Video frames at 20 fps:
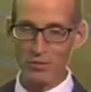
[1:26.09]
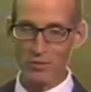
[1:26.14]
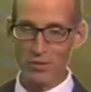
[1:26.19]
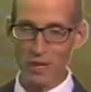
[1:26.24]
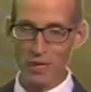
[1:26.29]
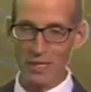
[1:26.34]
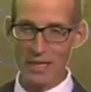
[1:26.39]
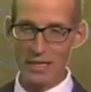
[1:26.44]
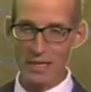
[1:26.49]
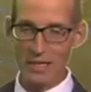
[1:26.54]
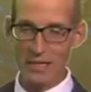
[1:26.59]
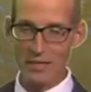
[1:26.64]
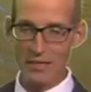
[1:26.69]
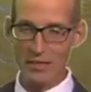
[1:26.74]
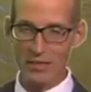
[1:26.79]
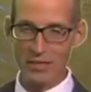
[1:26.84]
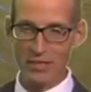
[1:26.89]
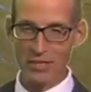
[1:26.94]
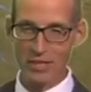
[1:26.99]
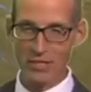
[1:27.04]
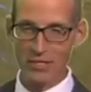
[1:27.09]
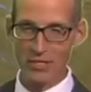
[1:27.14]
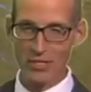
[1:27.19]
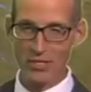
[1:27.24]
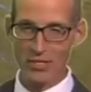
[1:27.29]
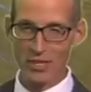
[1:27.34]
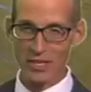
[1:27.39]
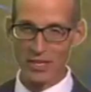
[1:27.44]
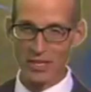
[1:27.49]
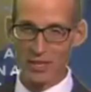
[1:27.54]
mainly clear
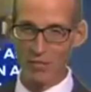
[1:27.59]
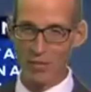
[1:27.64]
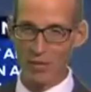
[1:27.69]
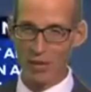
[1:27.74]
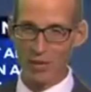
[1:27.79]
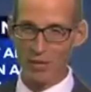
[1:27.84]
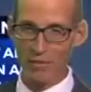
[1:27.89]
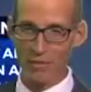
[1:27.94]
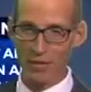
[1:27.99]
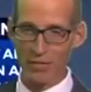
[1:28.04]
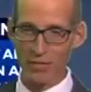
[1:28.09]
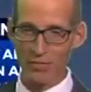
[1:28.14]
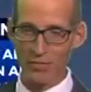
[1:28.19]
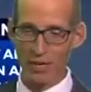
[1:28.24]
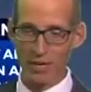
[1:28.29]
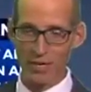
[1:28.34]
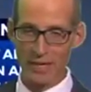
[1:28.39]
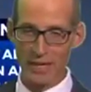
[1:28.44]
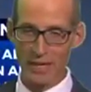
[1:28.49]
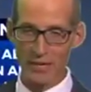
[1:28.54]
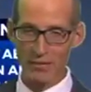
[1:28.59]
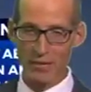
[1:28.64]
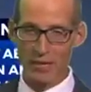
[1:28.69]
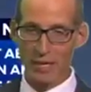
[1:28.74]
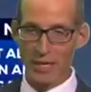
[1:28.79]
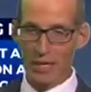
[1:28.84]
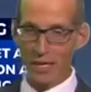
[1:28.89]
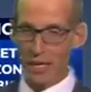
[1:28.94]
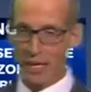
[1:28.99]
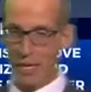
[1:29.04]
conditions, and you may venture on out
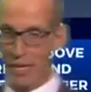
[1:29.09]
in